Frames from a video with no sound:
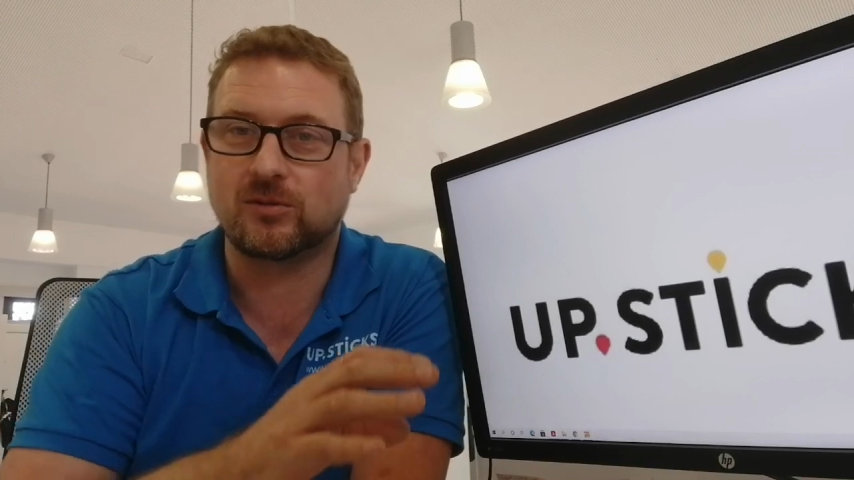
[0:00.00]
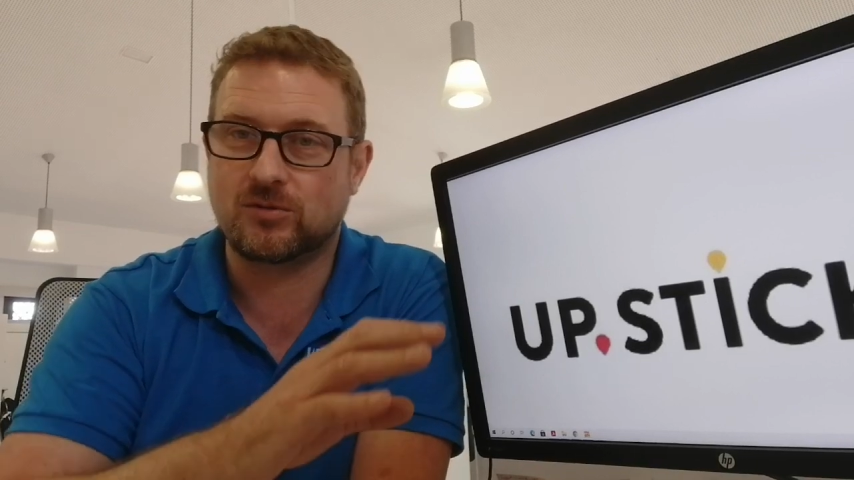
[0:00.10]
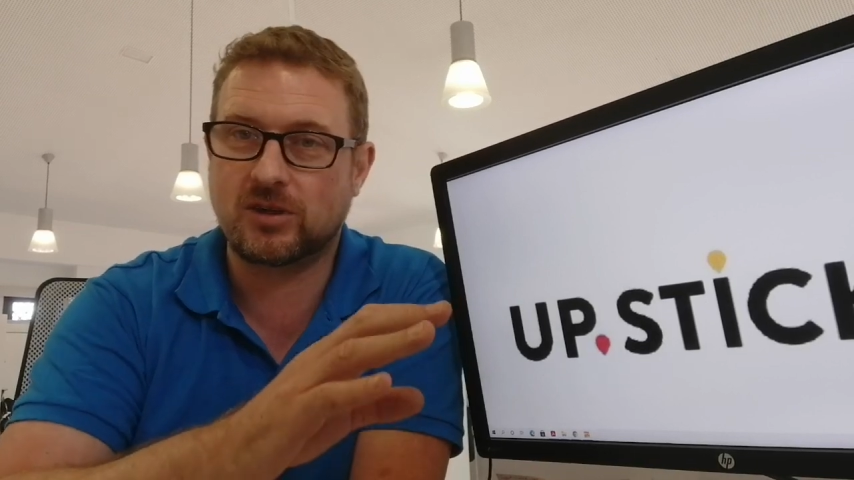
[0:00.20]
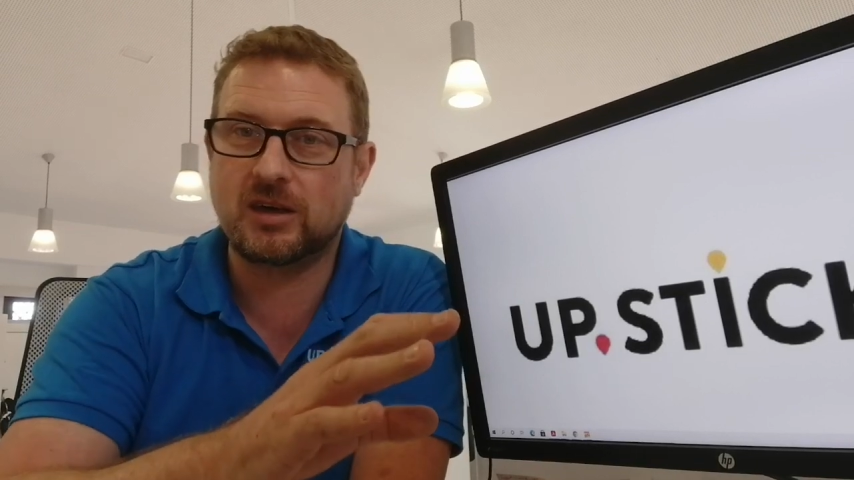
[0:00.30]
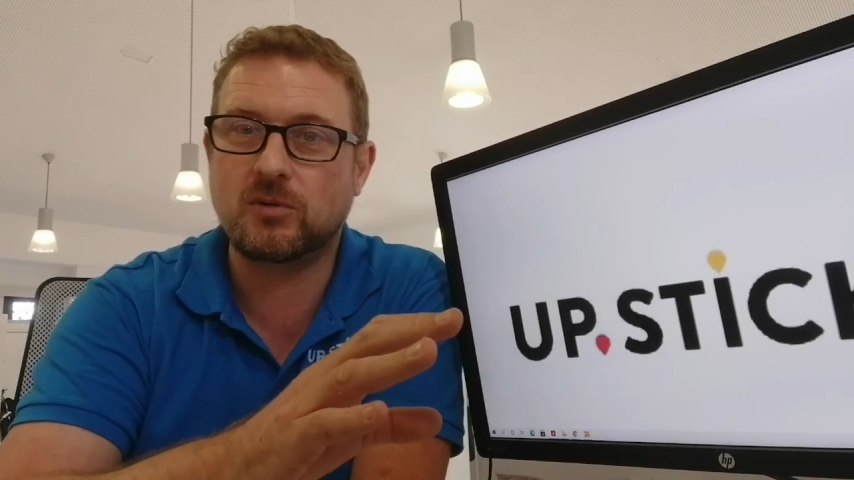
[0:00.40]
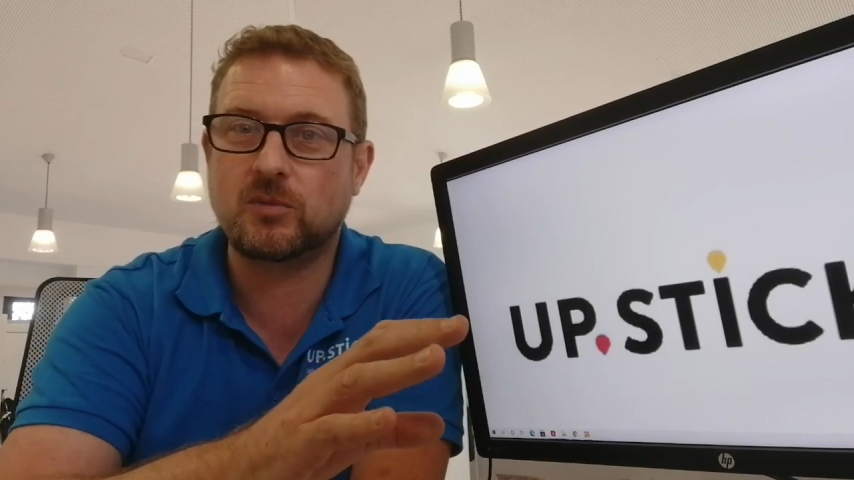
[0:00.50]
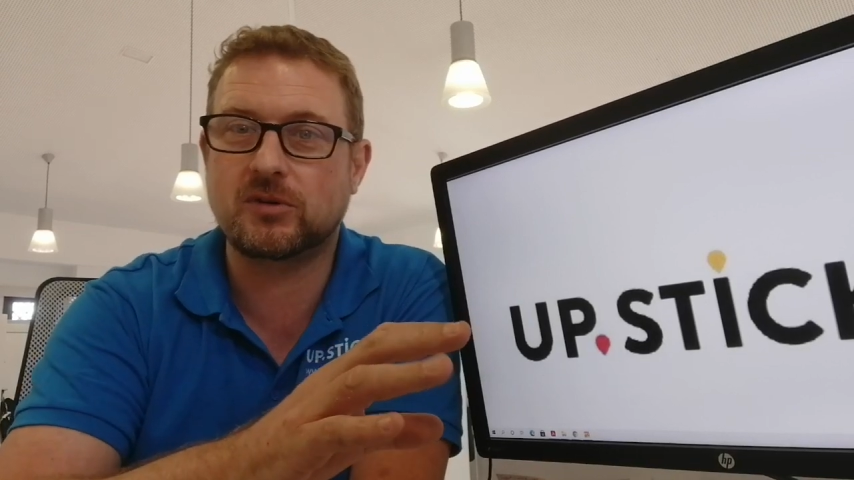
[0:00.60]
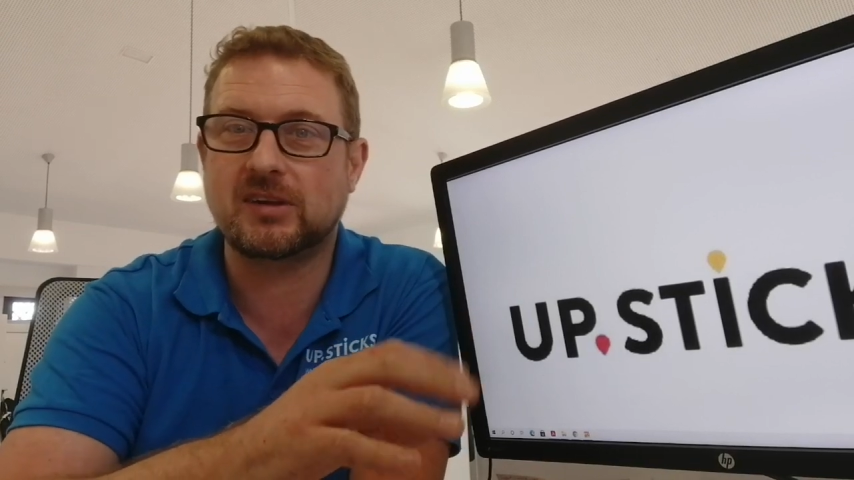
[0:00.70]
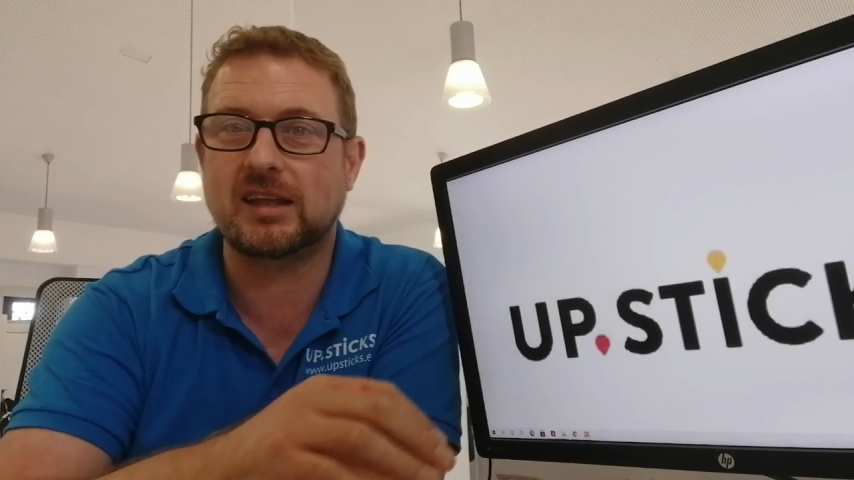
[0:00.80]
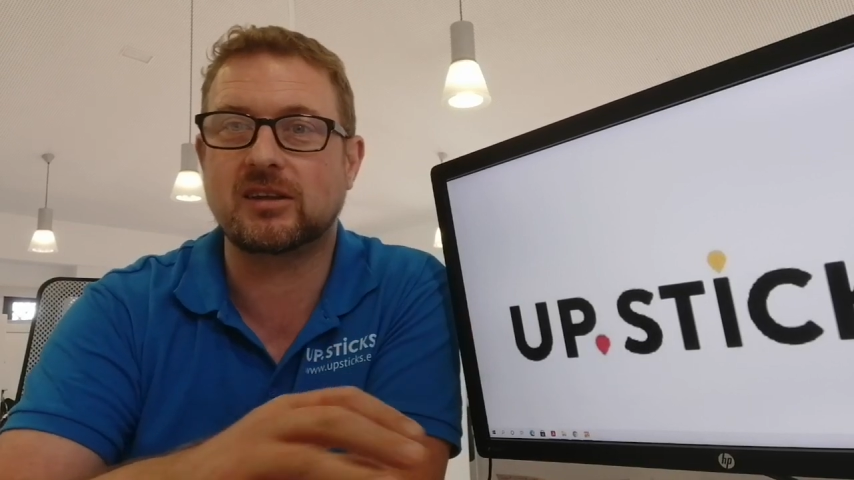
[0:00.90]
or she will
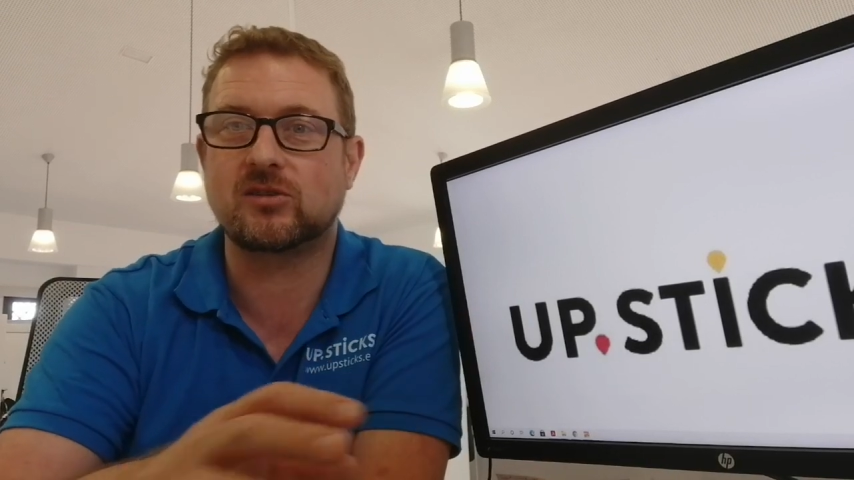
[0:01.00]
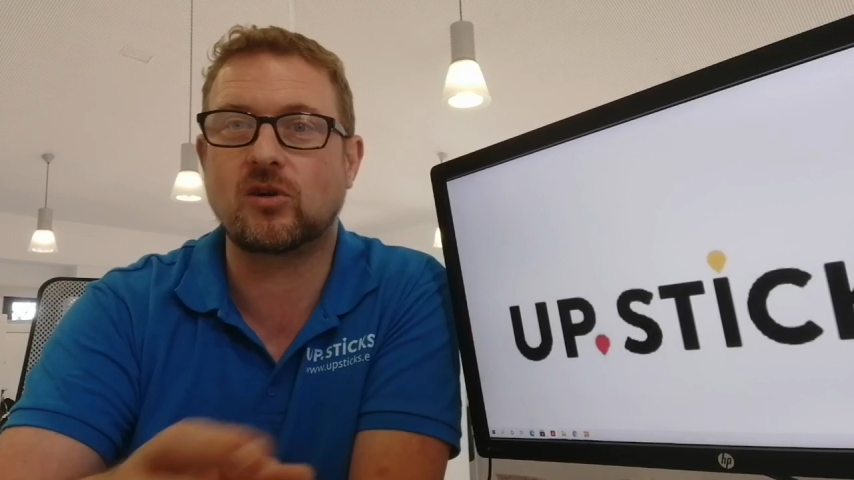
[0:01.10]
present the